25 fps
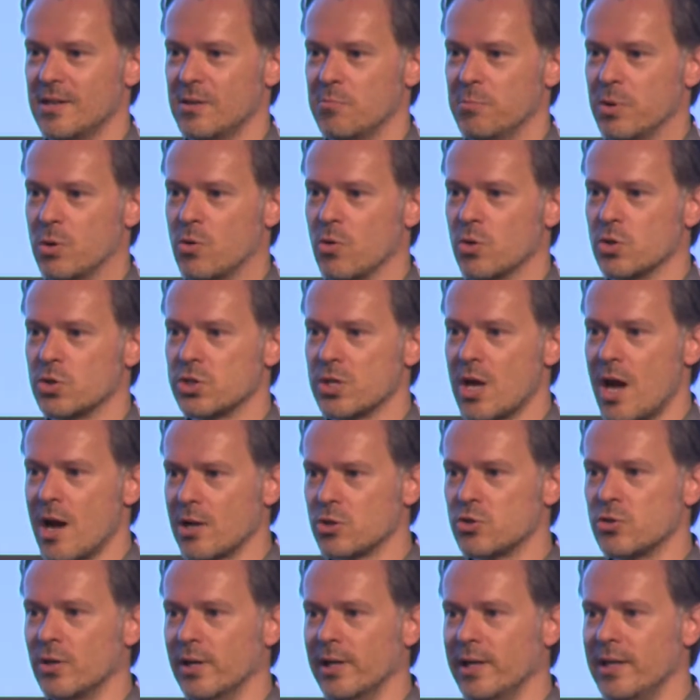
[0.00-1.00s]
because
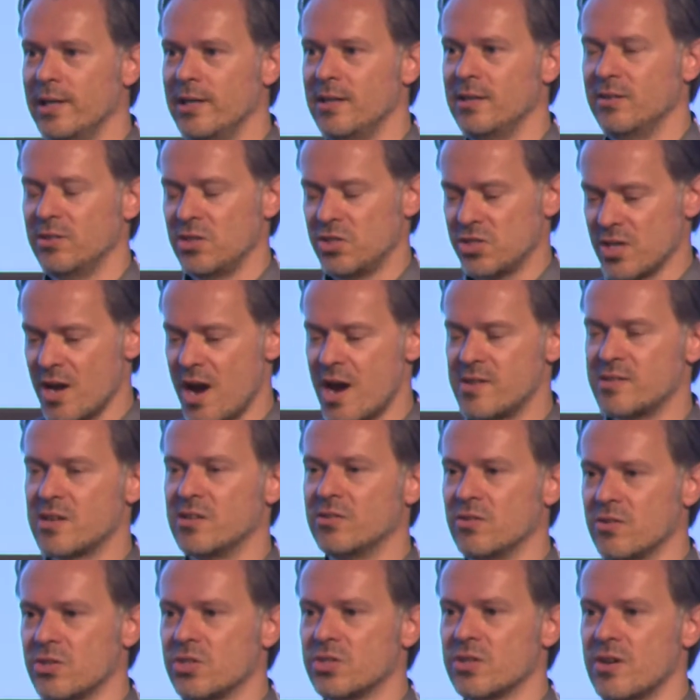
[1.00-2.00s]
actually design
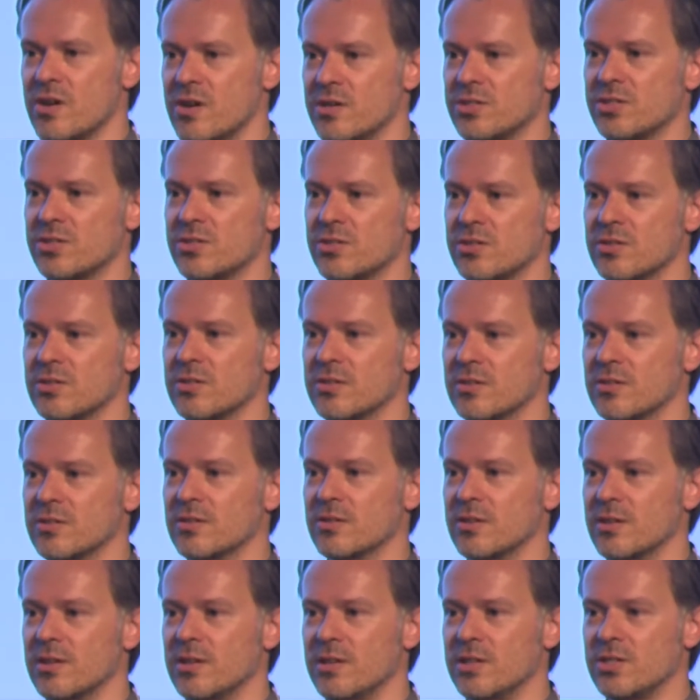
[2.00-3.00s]
and research
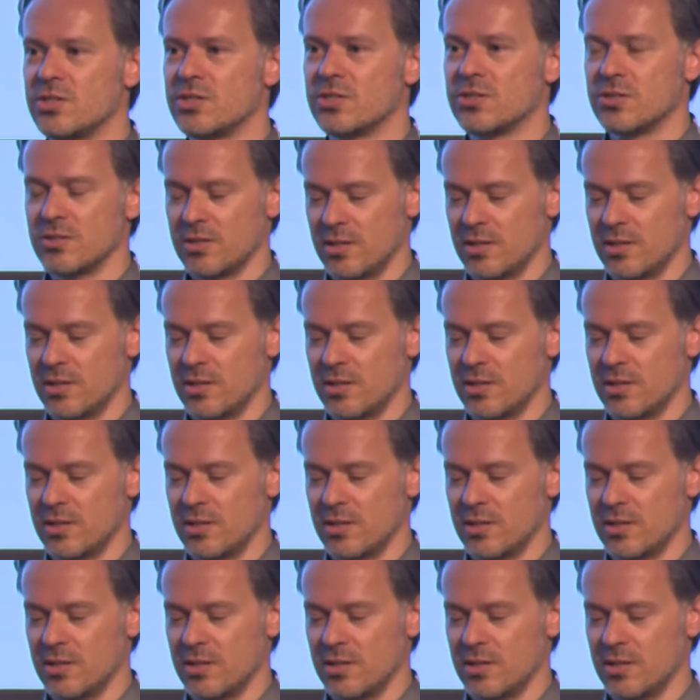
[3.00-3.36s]
it